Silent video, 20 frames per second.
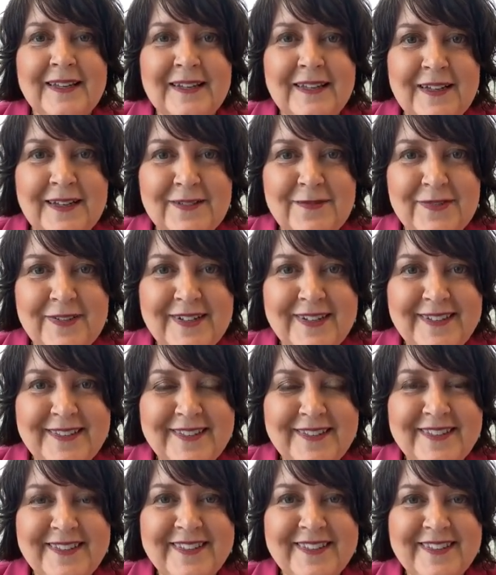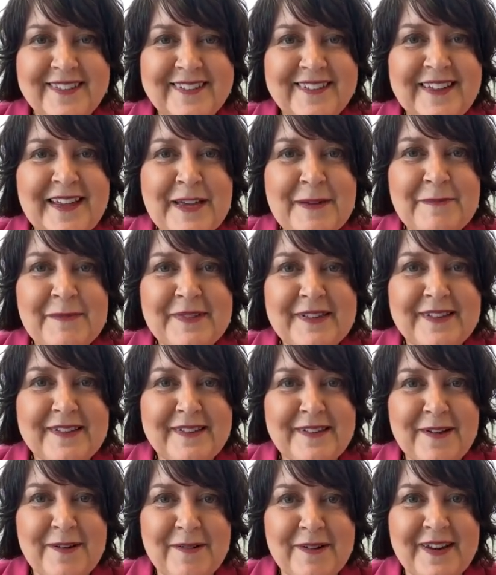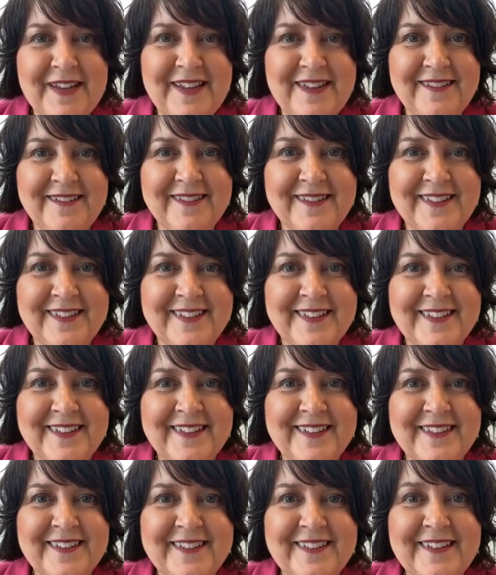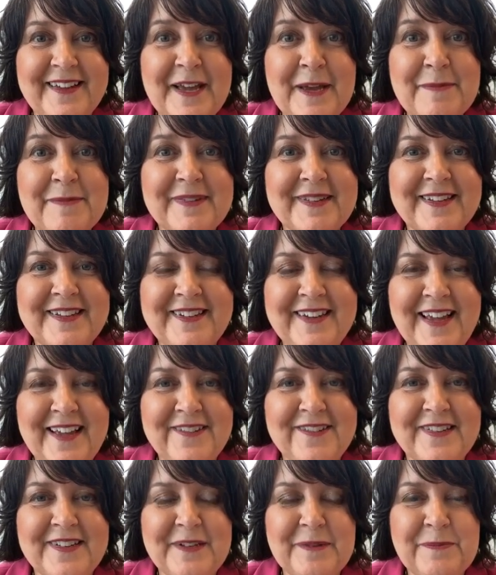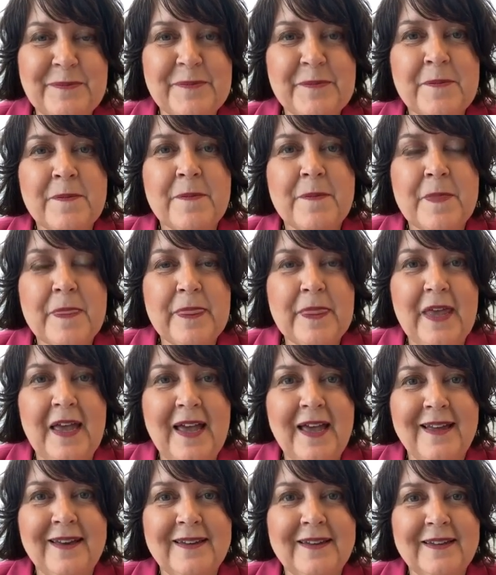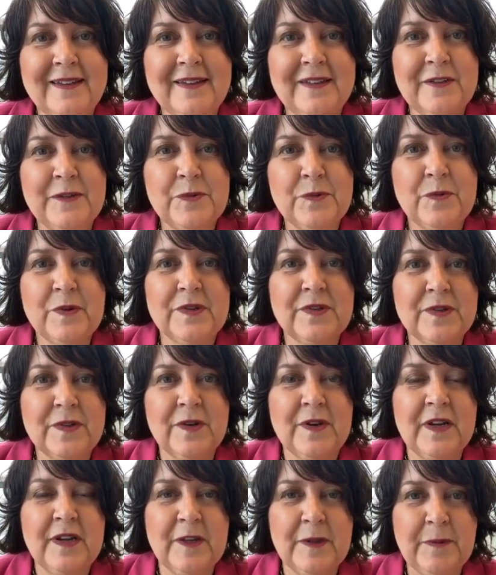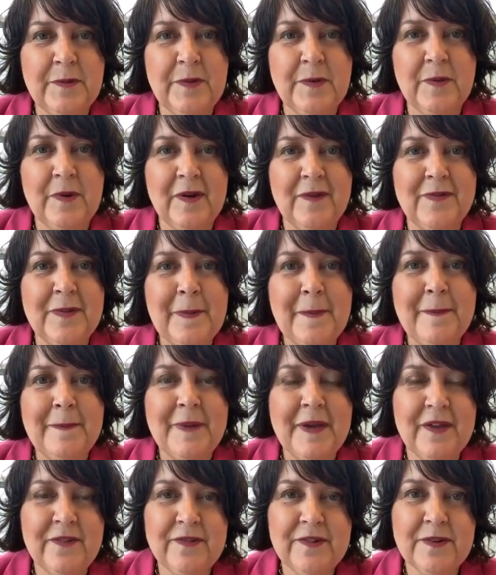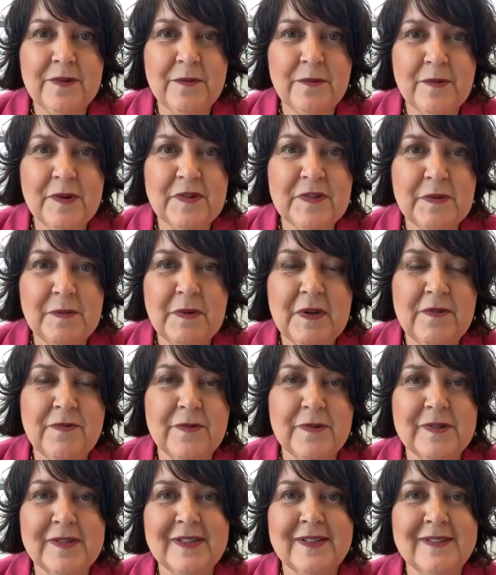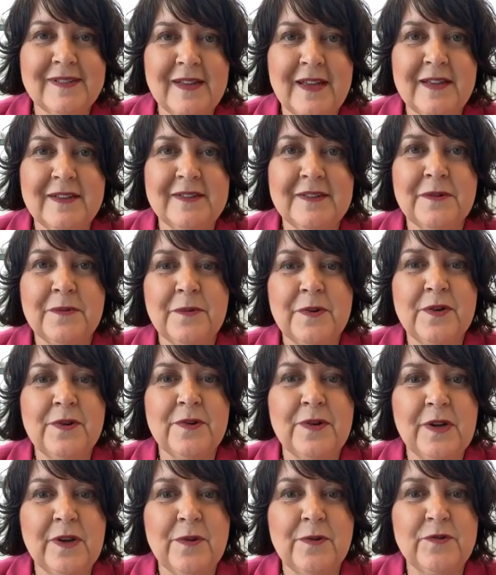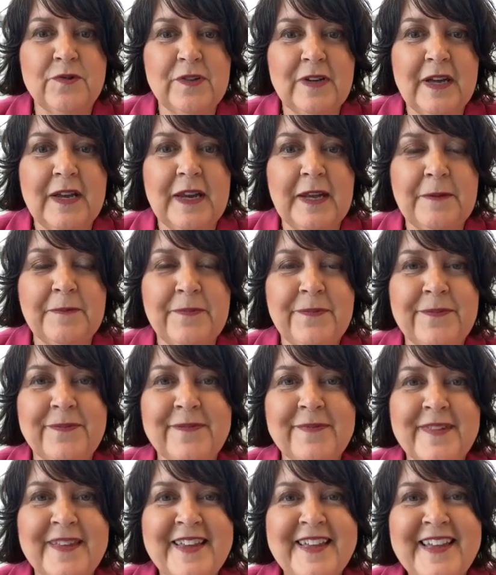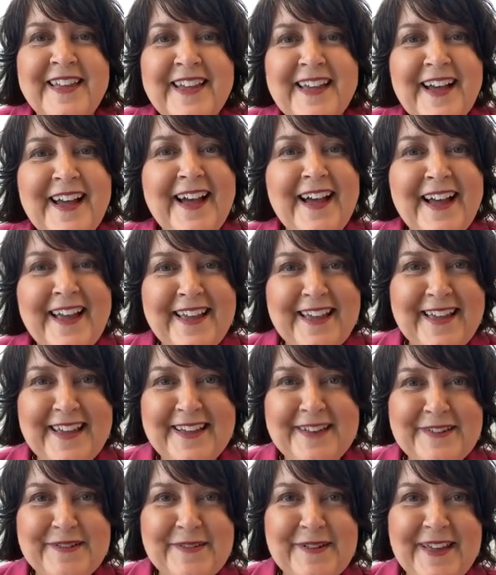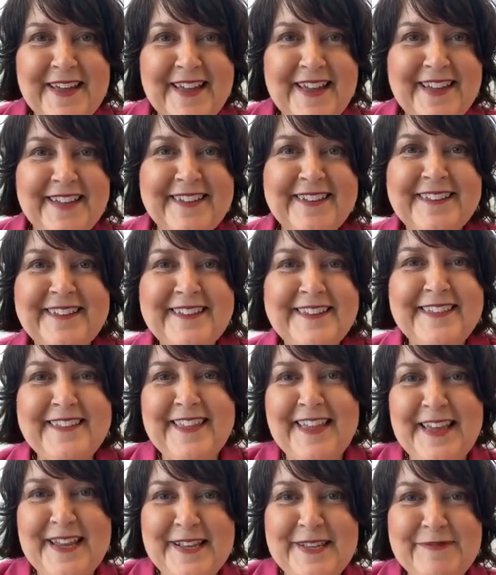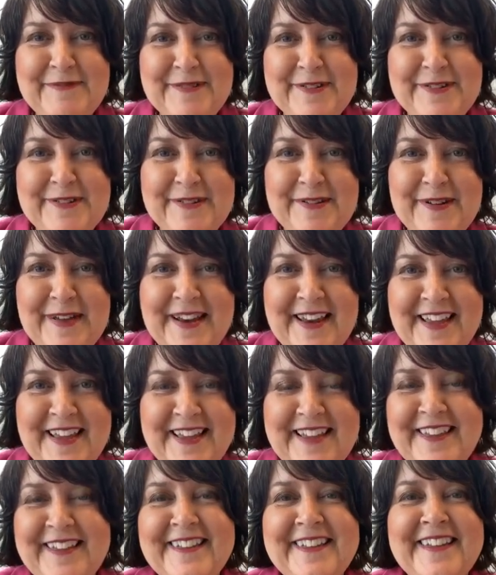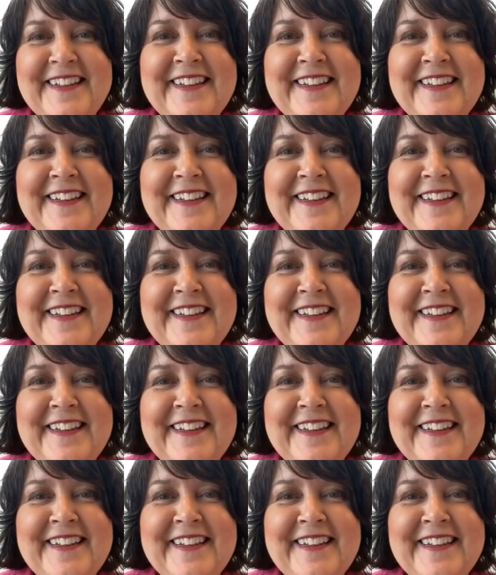confidence times clarity times connection, that is what's going to help you have the best recipe for success when you're negotiating. Hi, Andrea. Thanks for joining.